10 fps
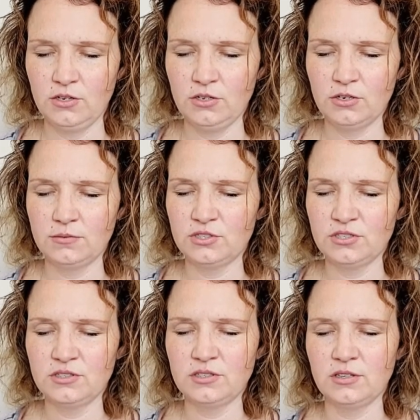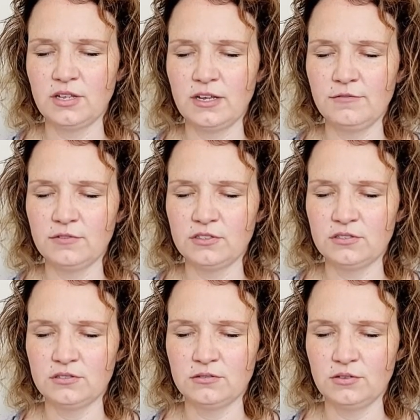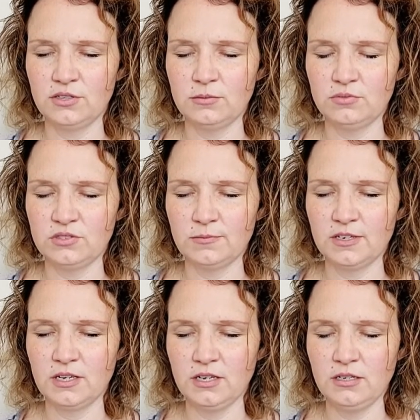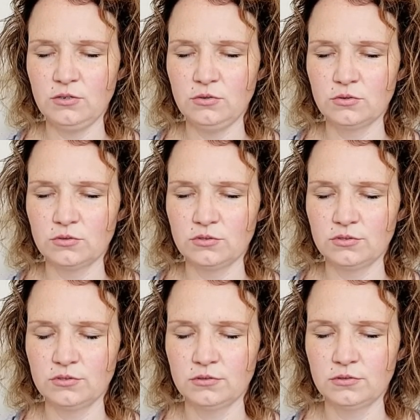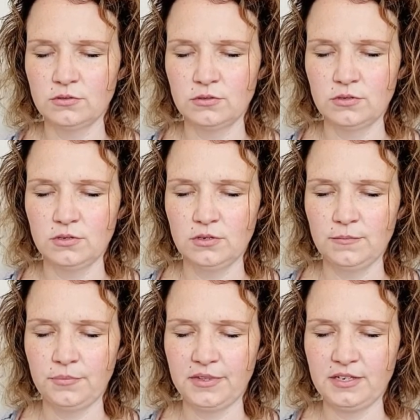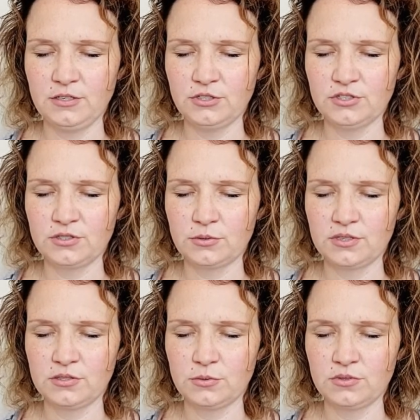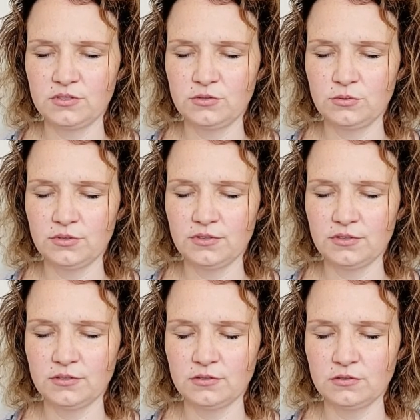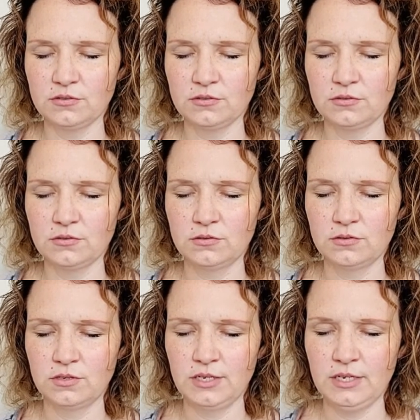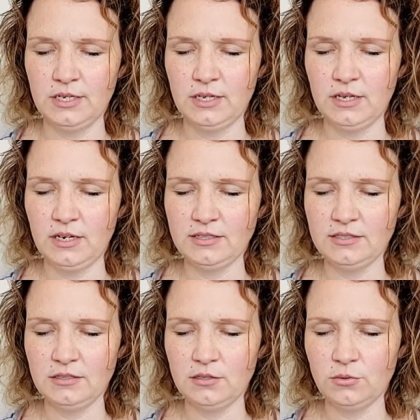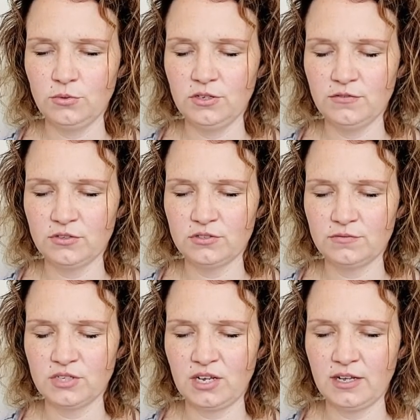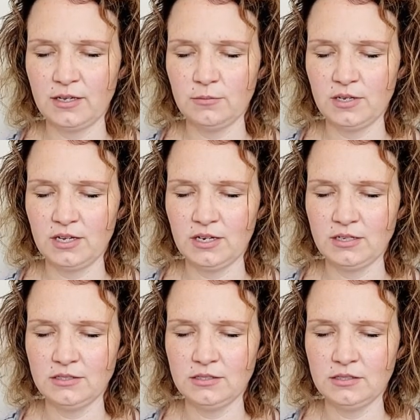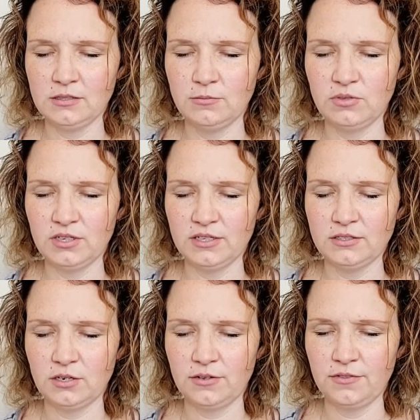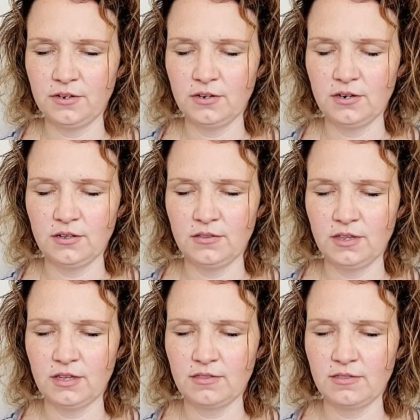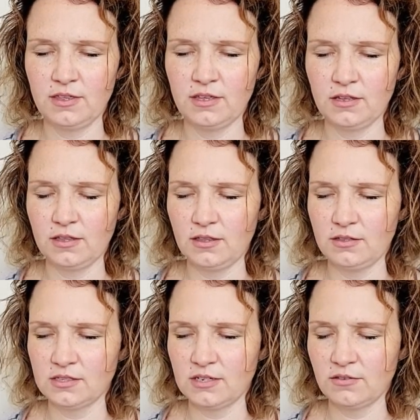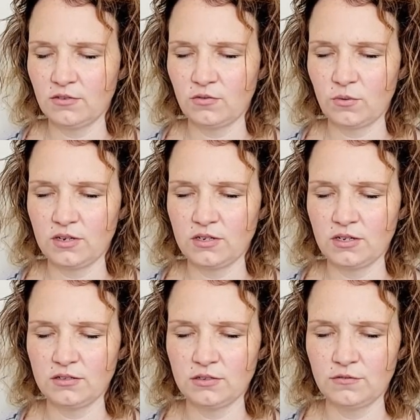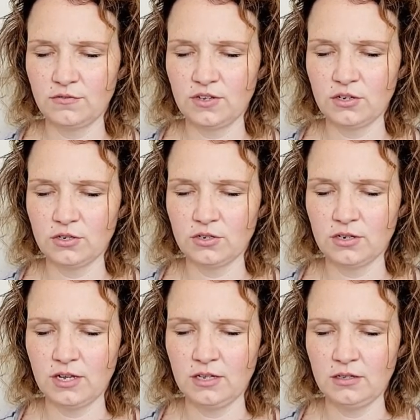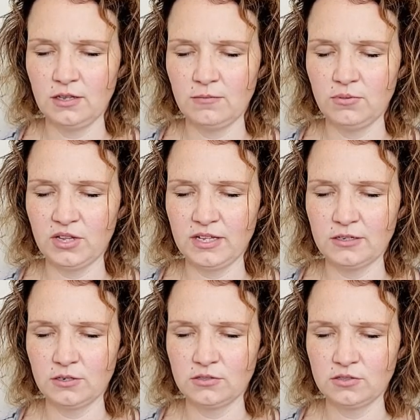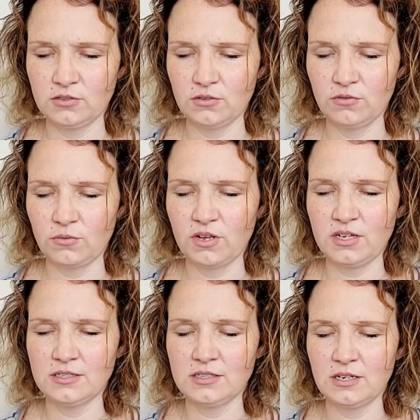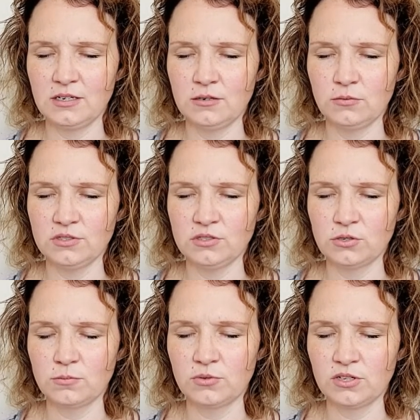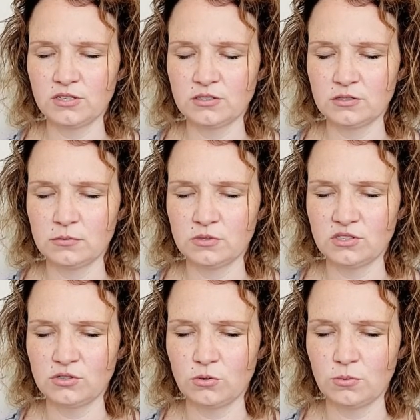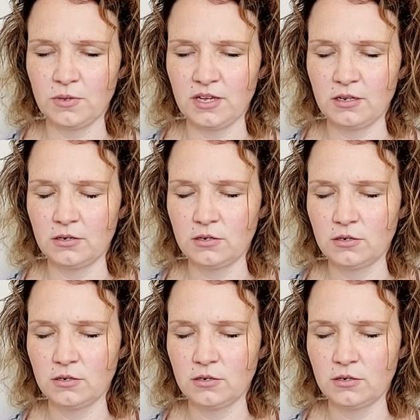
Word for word: You're just a lifeless, limp spaghetti noodle. And you're just going to endure this and I see the weavers of time and I see the blood on their like it's like the thread cut their finger and they bled onto the thread and it was your blood it was your pain